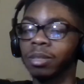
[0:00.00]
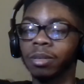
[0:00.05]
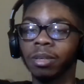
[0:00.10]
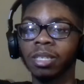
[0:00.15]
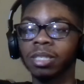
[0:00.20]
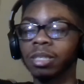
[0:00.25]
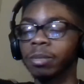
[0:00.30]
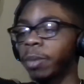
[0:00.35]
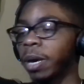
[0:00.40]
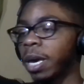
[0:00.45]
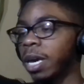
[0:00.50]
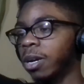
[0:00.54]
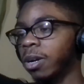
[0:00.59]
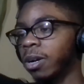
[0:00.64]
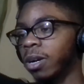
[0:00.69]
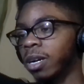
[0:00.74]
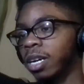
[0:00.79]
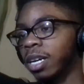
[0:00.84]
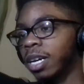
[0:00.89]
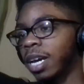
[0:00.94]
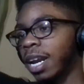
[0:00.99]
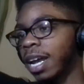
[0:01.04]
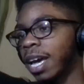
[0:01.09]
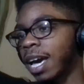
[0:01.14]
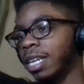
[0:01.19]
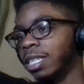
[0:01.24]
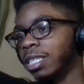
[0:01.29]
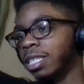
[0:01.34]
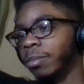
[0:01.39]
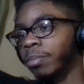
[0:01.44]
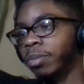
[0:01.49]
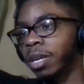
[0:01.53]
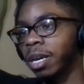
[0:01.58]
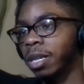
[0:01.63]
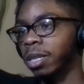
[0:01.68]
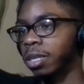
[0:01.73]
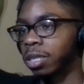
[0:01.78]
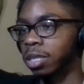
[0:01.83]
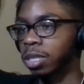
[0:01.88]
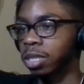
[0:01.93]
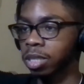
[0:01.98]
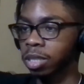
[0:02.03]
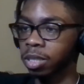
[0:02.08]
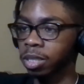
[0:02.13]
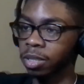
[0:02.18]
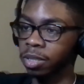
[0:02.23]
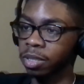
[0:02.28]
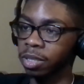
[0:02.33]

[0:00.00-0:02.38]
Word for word: It's a banger. Gotta add it to the playlist.